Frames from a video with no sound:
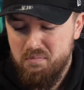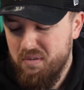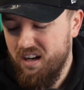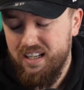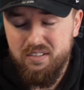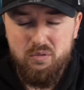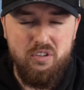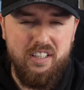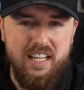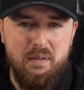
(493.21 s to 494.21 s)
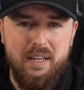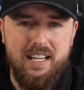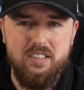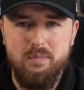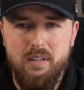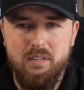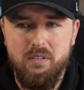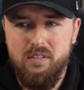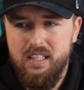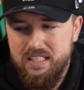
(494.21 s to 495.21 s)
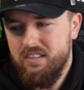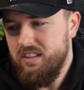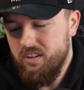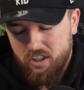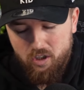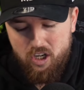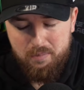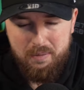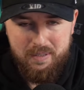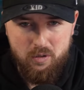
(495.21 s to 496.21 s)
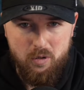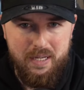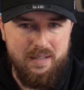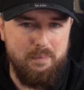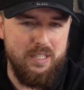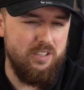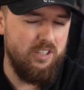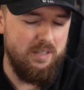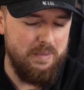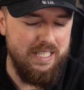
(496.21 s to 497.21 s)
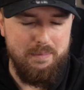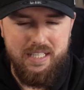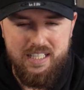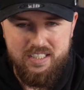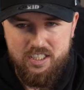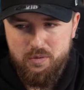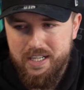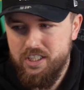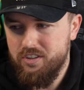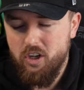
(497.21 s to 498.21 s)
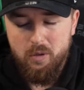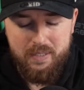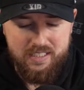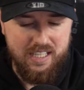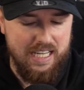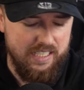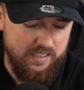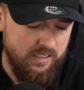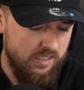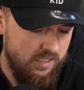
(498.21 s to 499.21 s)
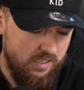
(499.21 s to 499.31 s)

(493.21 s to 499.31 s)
Well, that's all you're going to get with Casemiro is you're going to lock up the middle a bit, but you're going to be limited in situations. Kobbie, tidy.